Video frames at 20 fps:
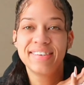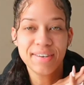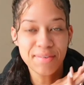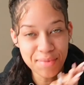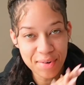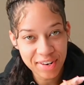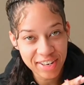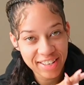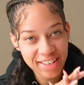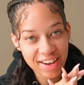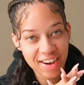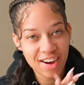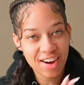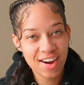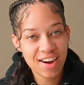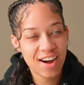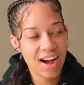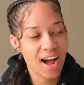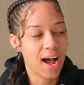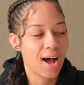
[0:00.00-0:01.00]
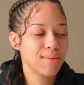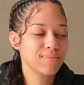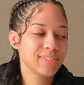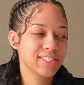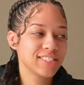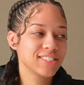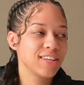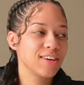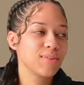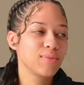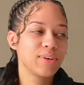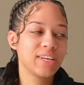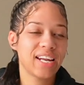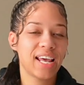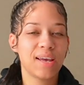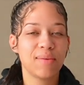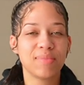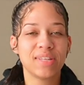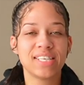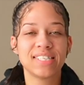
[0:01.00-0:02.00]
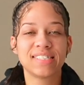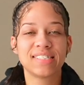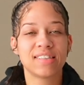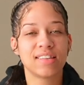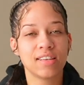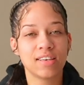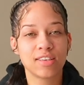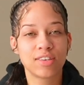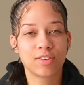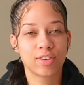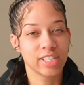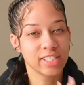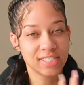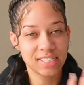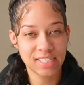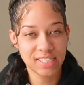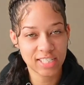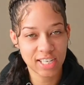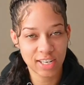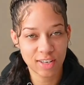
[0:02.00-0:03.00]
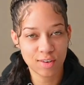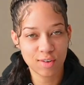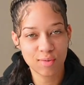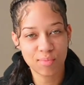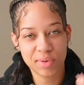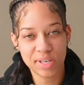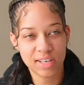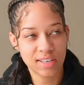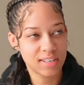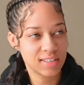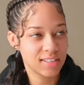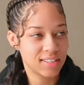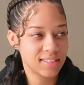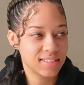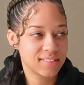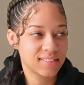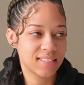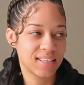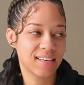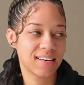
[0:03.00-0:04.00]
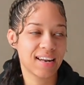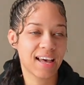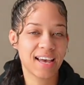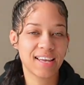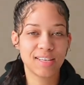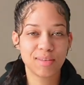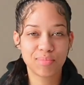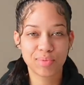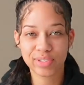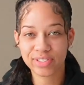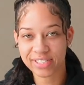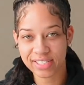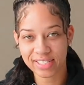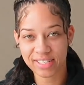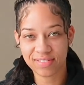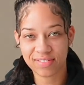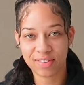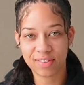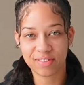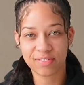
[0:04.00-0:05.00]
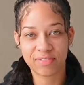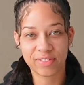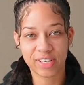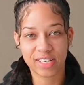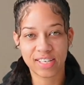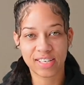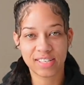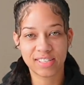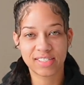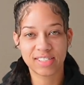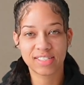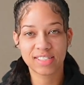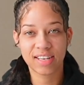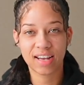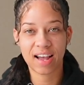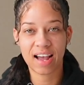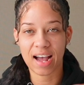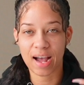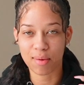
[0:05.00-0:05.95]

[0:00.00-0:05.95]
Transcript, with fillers: Good morning, y'all. I'm just gonna rename this the Krusty channel because 90% of the footage,